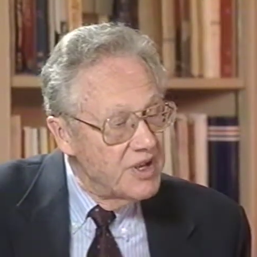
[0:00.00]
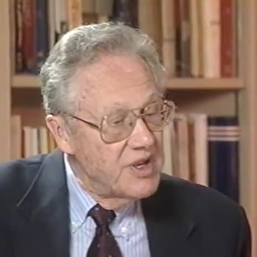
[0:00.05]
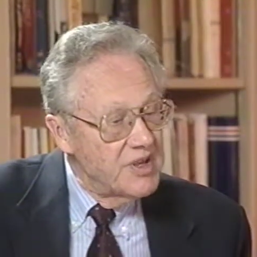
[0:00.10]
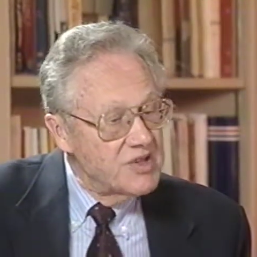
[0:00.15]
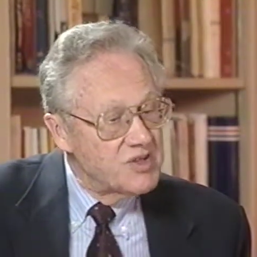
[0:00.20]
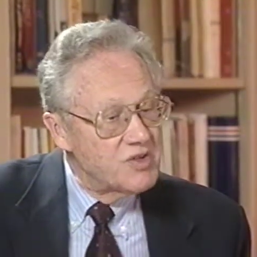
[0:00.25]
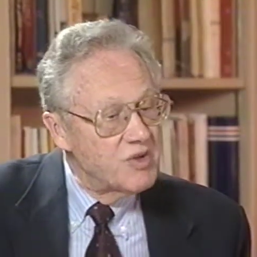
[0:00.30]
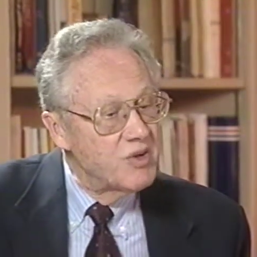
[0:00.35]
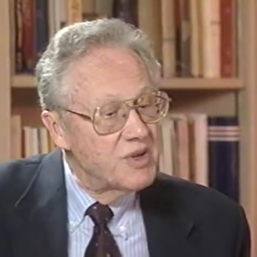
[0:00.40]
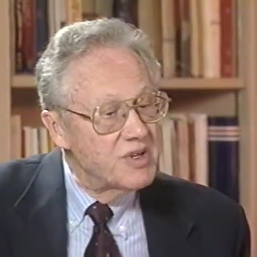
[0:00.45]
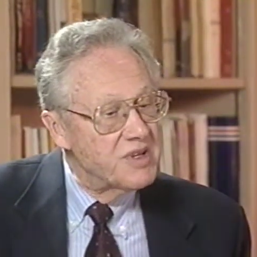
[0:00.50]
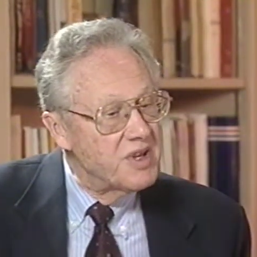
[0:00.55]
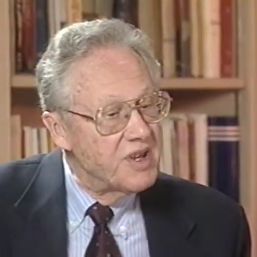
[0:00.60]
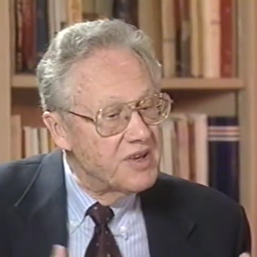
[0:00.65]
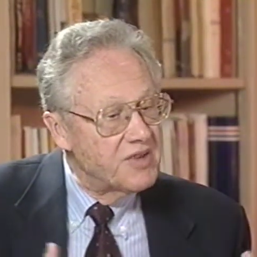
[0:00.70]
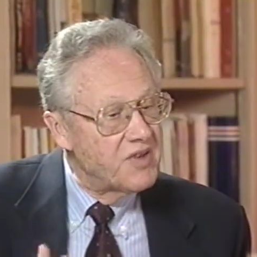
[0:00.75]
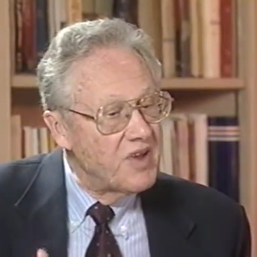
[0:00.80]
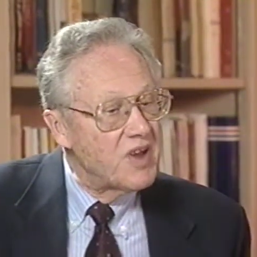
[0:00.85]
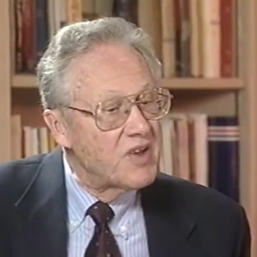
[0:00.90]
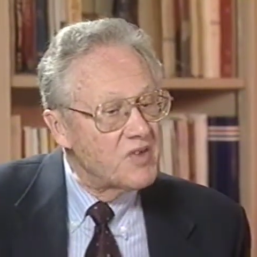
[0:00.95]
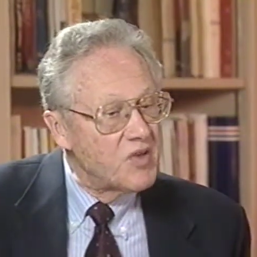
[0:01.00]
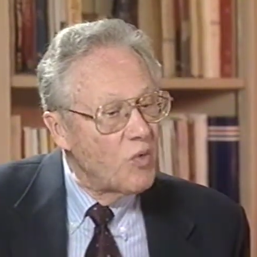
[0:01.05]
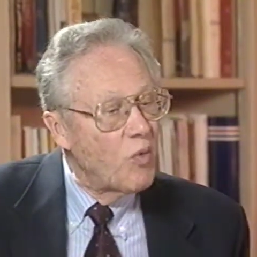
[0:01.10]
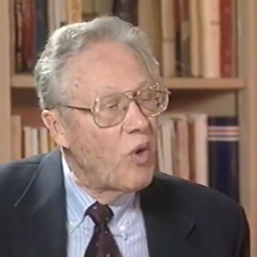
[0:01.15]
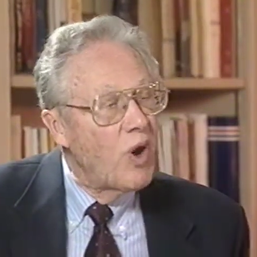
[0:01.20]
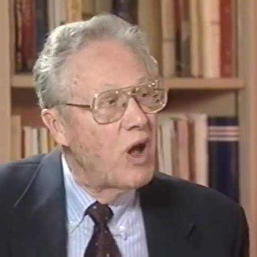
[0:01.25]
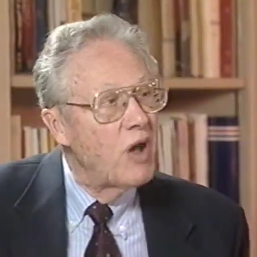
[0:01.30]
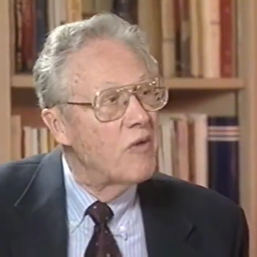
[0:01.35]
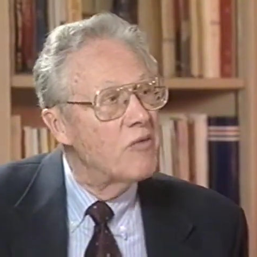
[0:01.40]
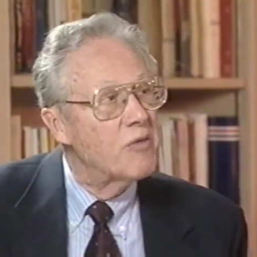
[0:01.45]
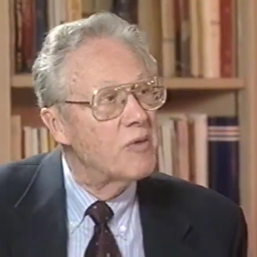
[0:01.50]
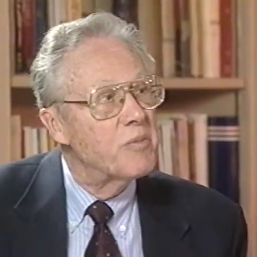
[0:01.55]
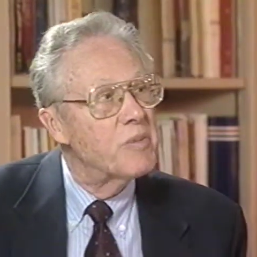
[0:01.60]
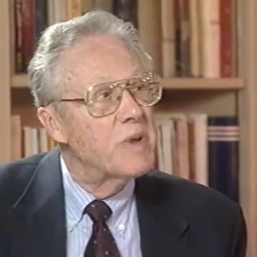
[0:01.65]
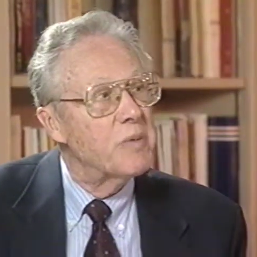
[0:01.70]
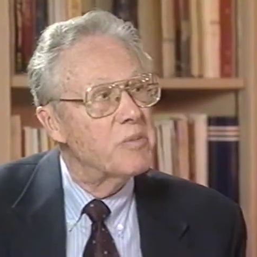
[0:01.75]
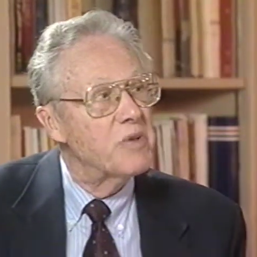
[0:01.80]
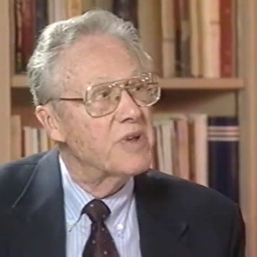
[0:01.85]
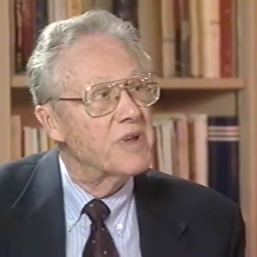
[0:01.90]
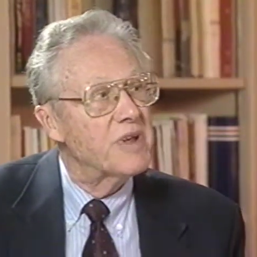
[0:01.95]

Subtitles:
So it takes a while for people to